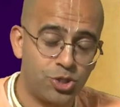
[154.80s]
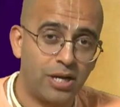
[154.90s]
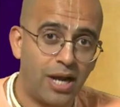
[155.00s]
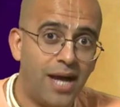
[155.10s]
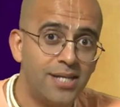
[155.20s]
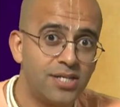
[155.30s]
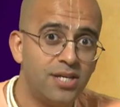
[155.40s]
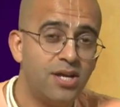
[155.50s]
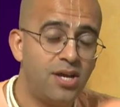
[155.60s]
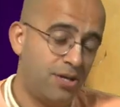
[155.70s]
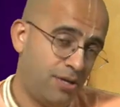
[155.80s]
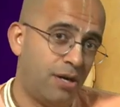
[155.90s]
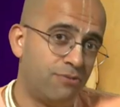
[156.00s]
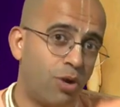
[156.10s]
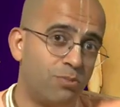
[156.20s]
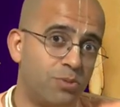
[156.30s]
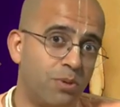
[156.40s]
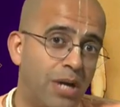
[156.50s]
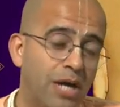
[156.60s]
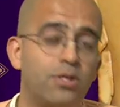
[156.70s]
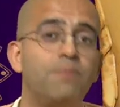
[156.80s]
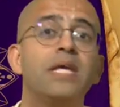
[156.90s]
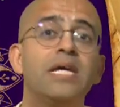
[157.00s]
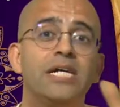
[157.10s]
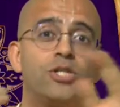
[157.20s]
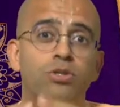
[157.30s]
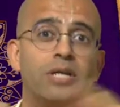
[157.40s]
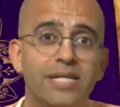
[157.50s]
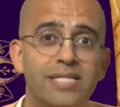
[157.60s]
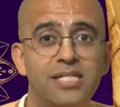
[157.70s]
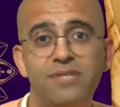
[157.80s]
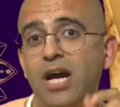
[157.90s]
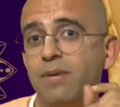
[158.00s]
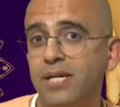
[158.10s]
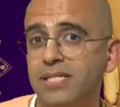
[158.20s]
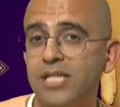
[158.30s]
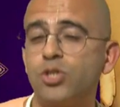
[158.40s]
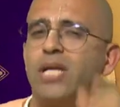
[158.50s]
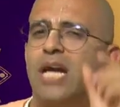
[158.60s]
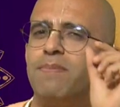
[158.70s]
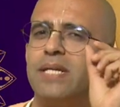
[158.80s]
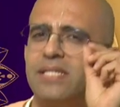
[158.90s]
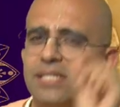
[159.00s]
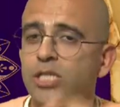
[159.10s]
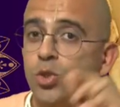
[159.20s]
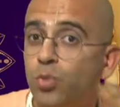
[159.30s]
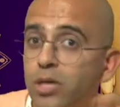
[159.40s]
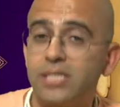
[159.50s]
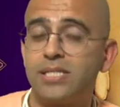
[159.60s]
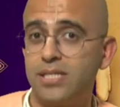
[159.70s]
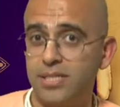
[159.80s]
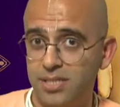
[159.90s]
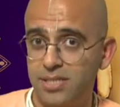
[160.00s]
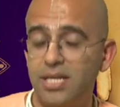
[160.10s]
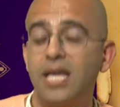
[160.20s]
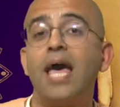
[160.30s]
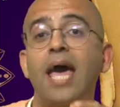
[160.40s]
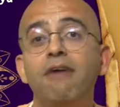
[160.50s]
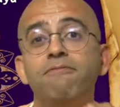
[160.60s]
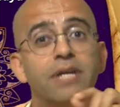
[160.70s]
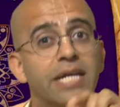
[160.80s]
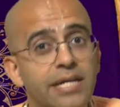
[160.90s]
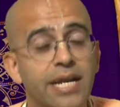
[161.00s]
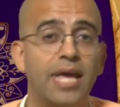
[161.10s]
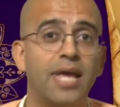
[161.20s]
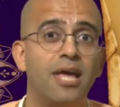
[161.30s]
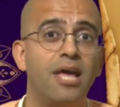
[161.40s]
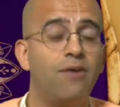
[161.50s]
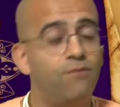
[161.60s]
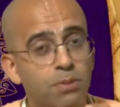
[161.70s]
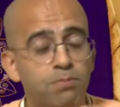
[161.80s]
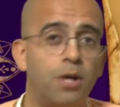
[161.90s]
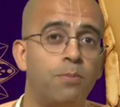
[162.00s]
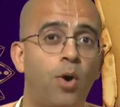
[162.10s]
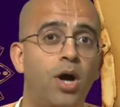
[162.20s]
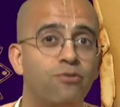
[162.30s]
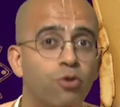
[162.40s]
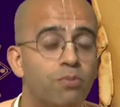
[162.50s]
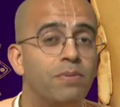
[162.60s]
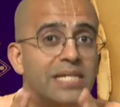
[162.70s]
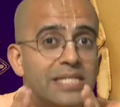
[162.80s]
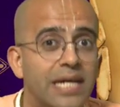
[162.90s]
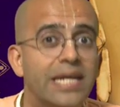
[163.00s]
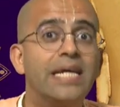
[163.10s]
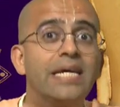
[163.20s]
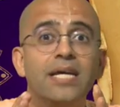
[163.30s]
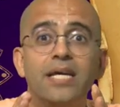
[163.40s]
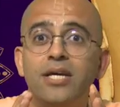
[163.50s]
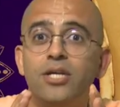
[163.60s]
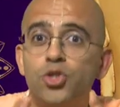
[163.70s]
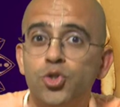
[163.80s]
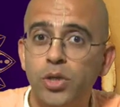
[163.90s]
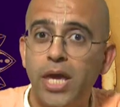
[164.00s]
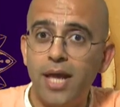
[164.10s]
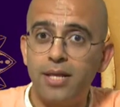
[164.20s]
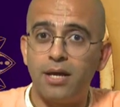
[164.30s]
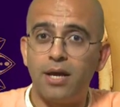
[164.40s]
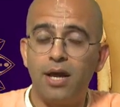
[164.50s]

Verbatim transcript: class uh, from Shrimad Bhagavatam. So 36 divided by 6, so that means 6 verses every day with purport we would be studying together.